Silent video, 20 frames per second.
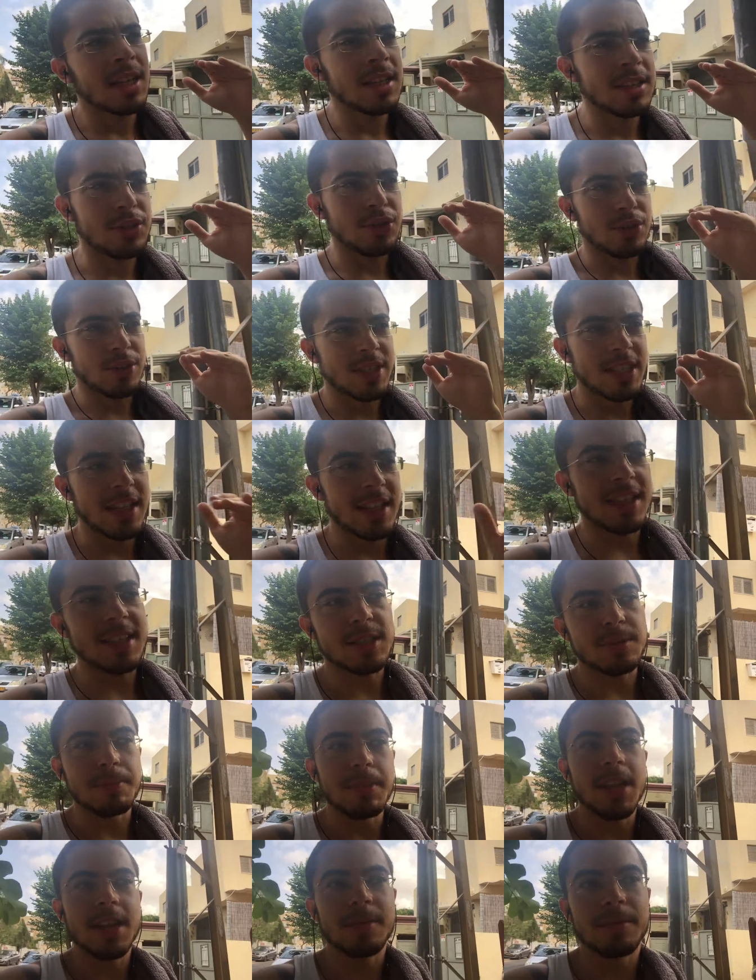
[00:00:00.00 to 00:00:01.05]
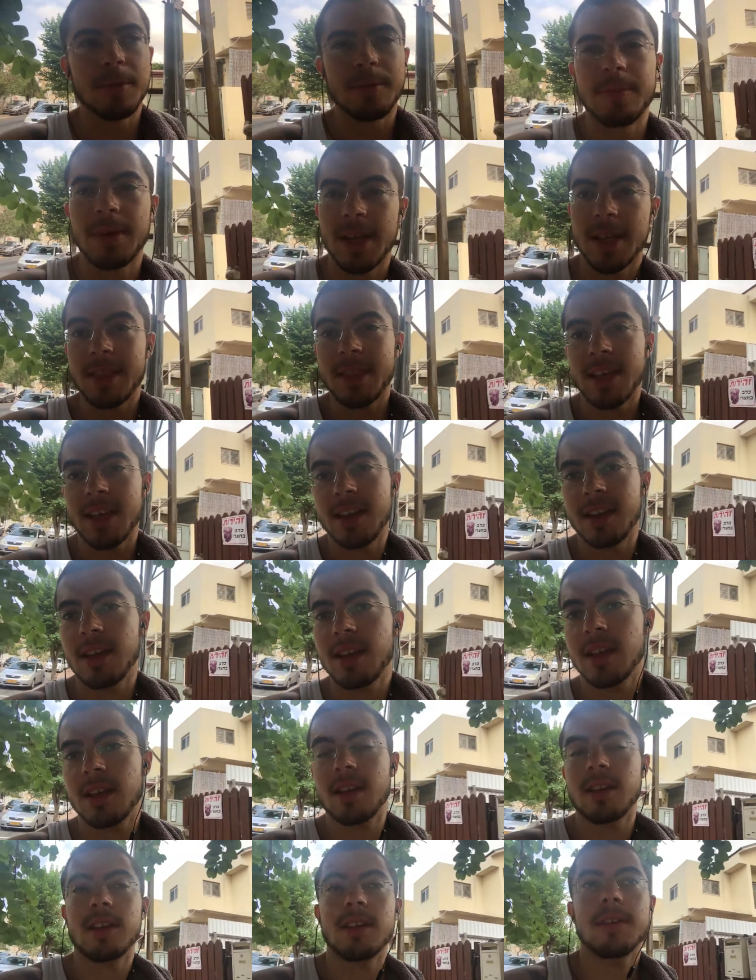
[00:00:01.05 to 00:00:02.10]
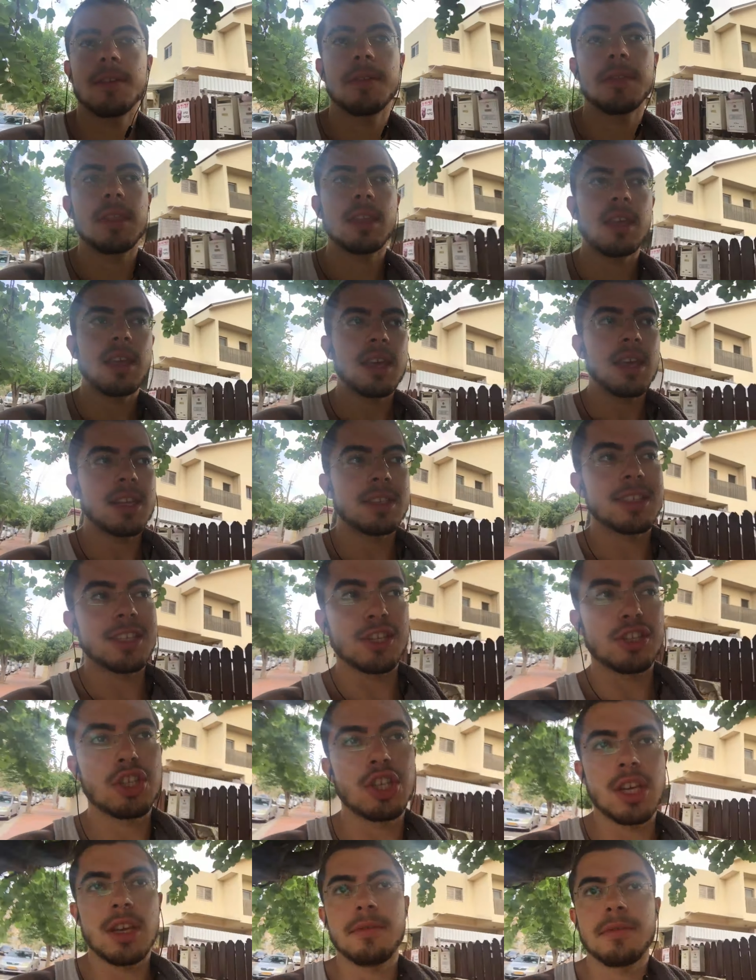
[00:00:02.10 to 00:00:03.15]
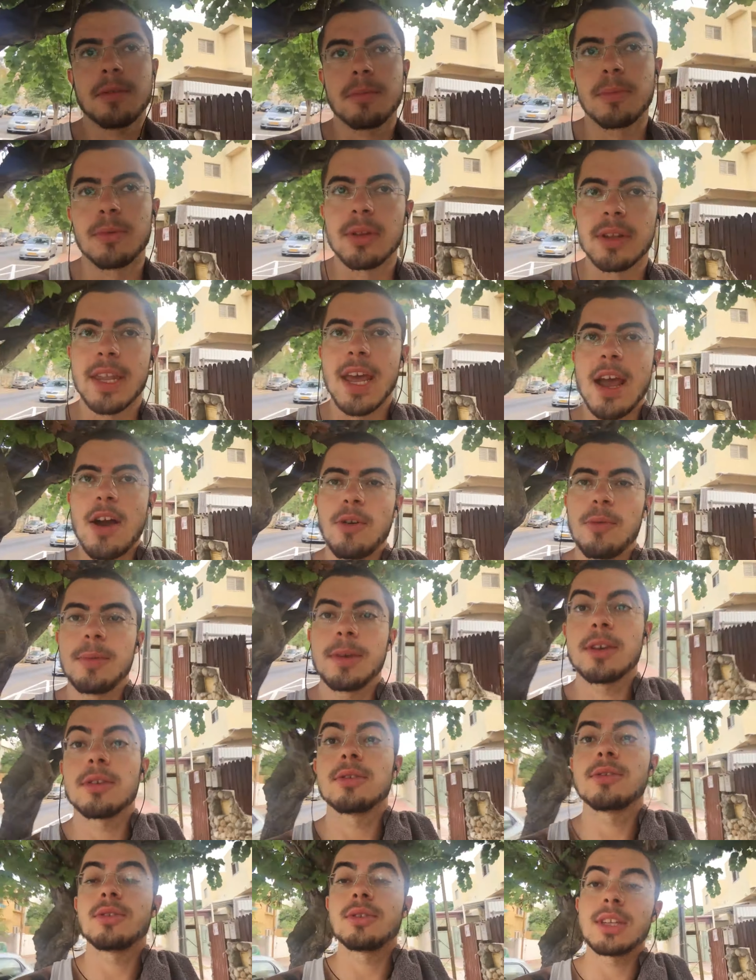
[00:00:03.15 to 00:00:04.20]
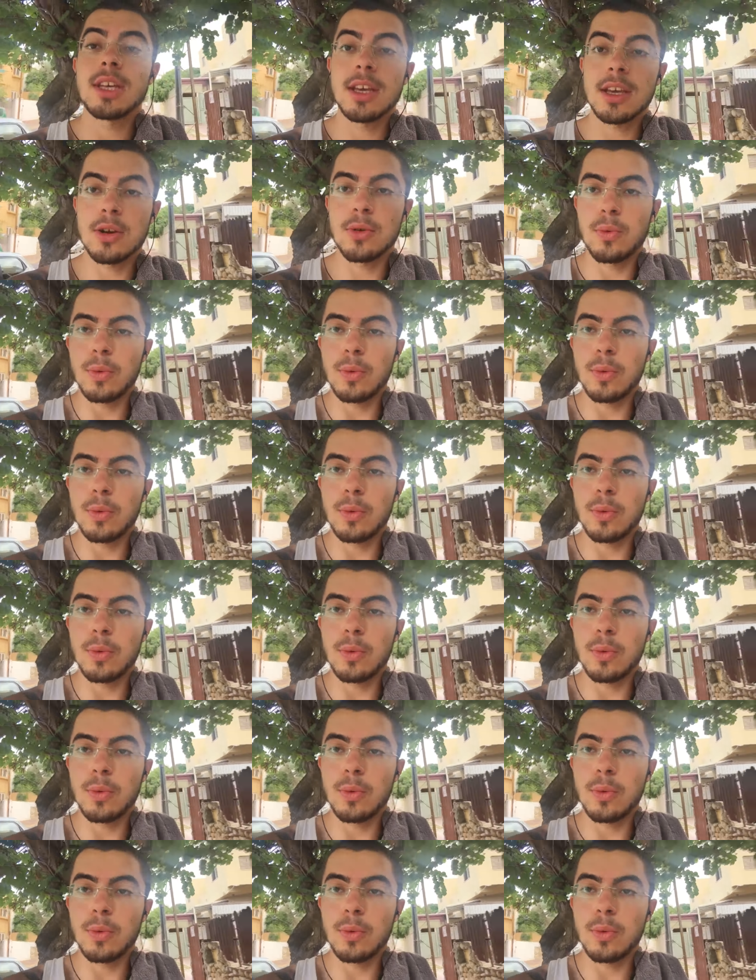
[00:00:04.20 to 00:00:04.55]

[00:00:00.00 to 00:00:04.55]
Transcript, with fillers: So you set this minimum, and then it's achievable now because you take